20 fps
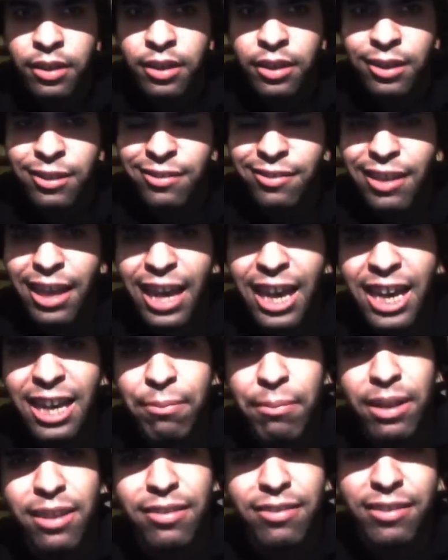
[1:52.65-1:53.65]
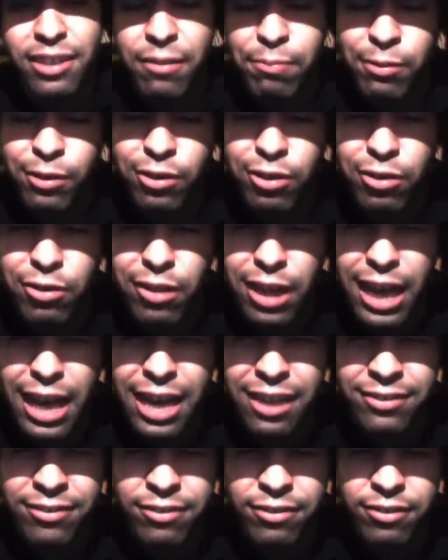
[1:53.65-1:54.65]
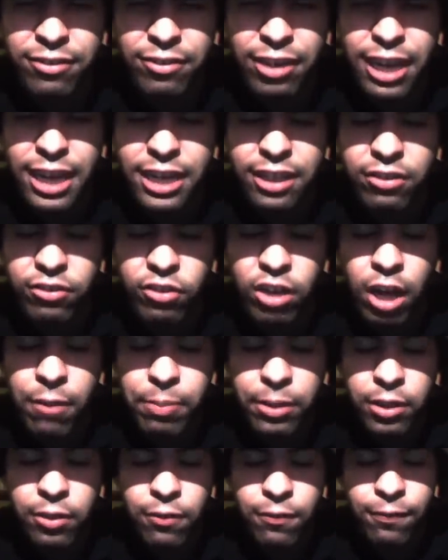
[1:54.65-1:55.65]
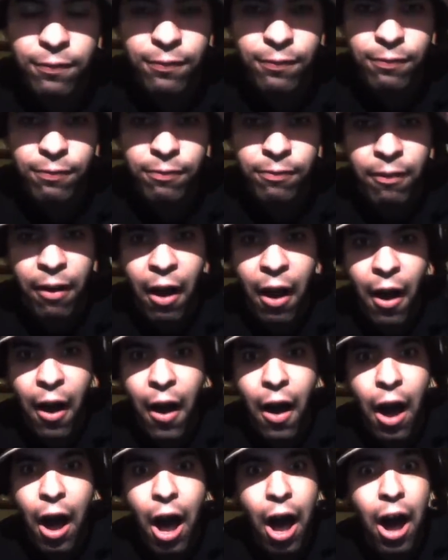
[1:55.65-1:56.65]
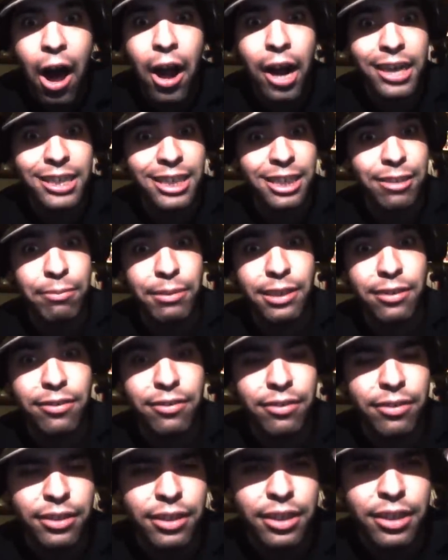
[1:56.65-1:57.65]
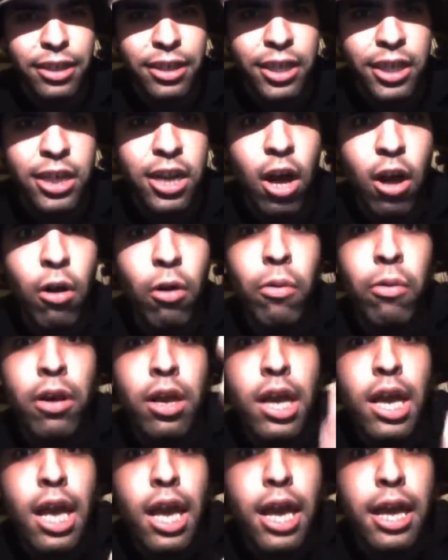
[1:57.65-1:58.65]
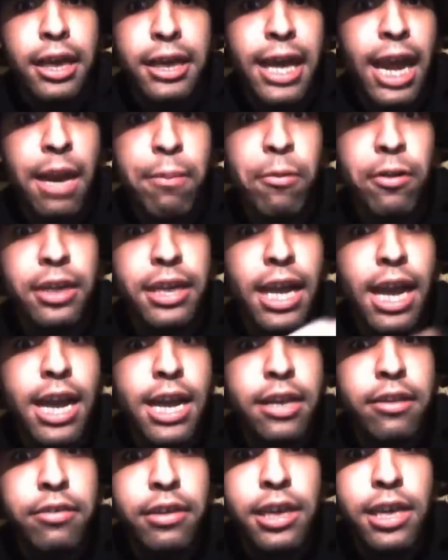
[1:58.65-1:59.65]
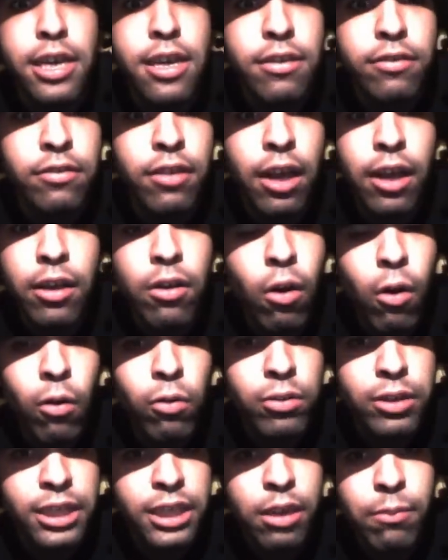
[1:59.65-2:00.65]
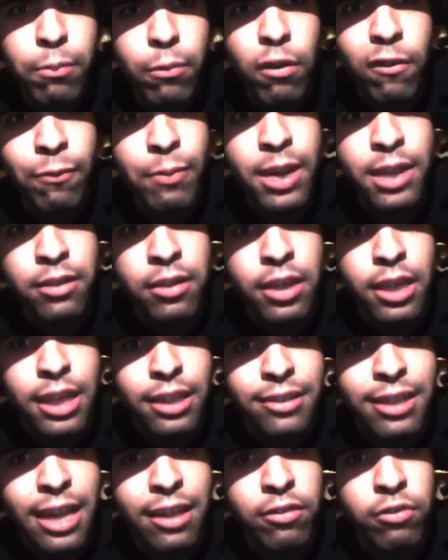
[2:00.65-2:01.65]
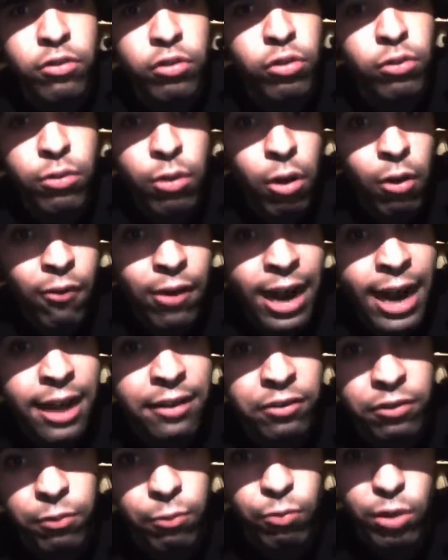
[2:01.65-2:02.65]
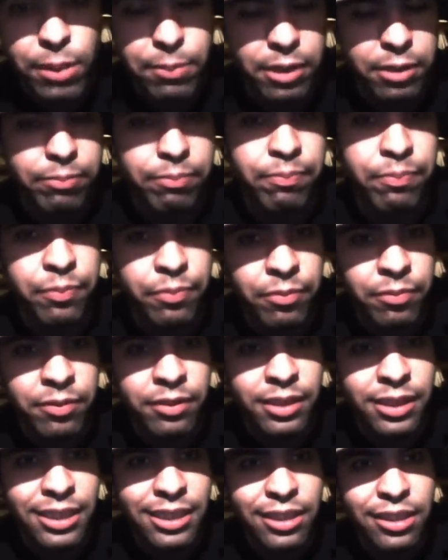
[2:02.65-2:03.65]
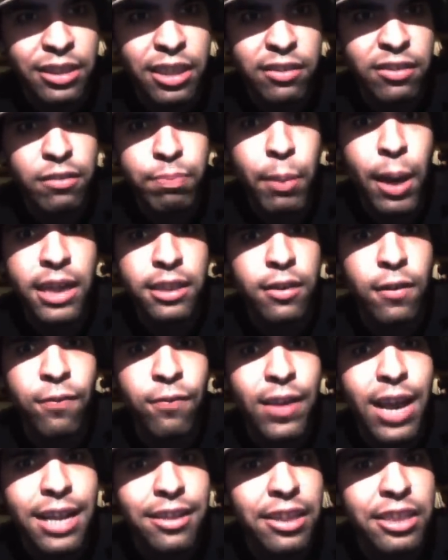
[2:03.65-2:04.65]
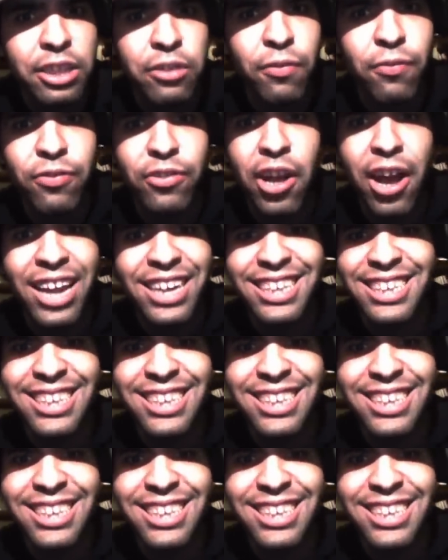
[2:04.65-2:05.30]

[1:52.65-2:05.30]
Same typical S J W argument. You know, Gamergate is only a movement that to harass women, despite the fact that you've done